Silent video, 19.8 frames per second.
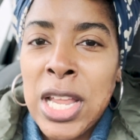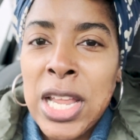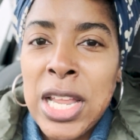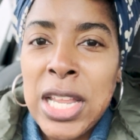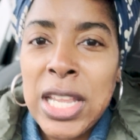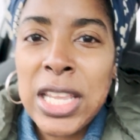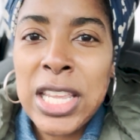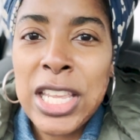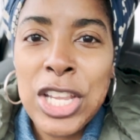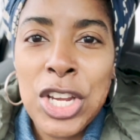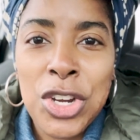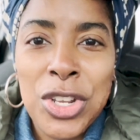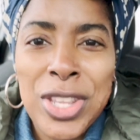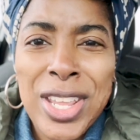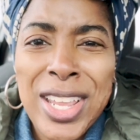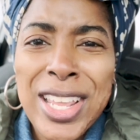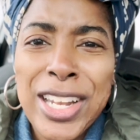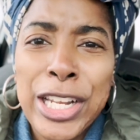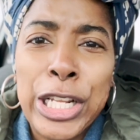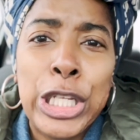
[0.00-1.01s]
here,
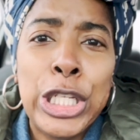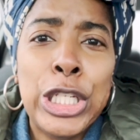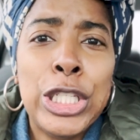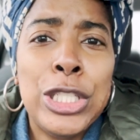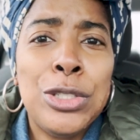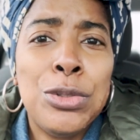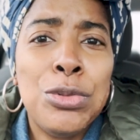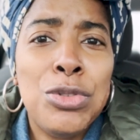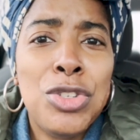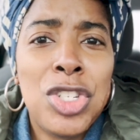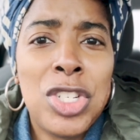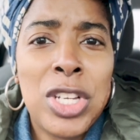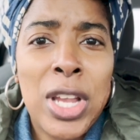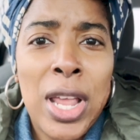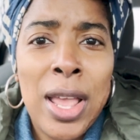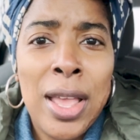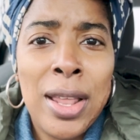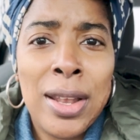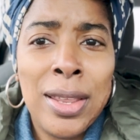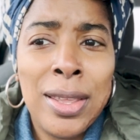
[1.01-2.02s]
they get a little
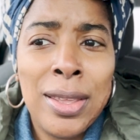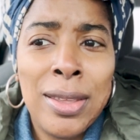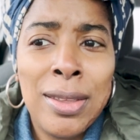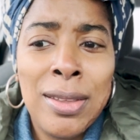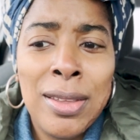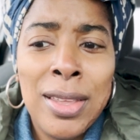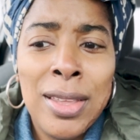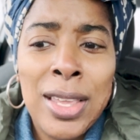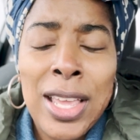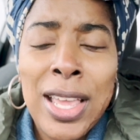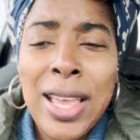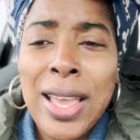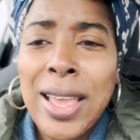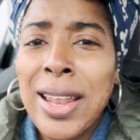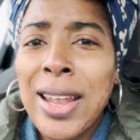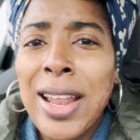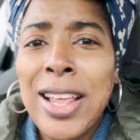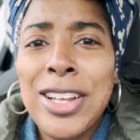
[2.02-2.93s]
chatty and I